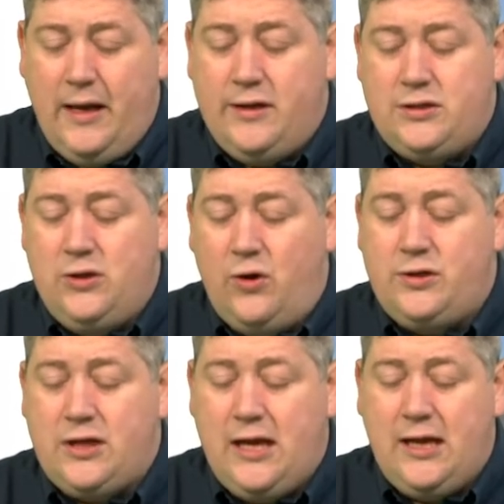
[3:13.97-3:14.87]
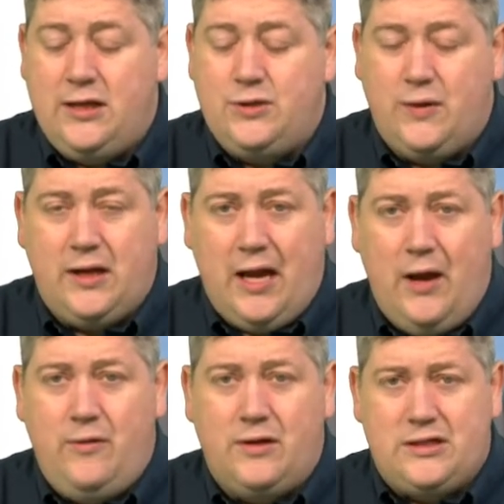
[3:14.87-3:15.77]
It does not take into
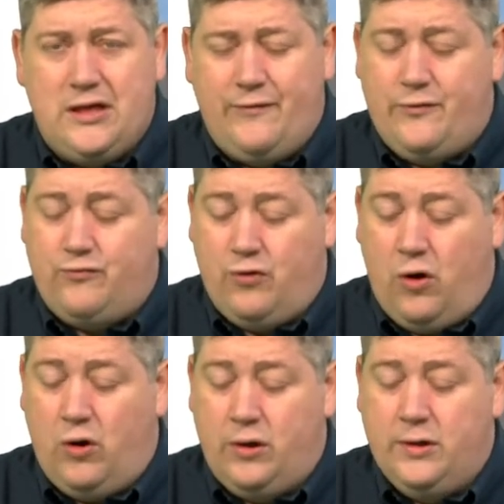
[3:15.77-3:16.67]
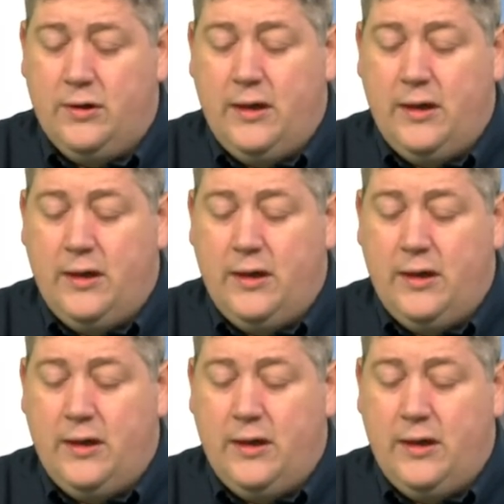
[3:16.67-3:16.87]
account a suffered wrong.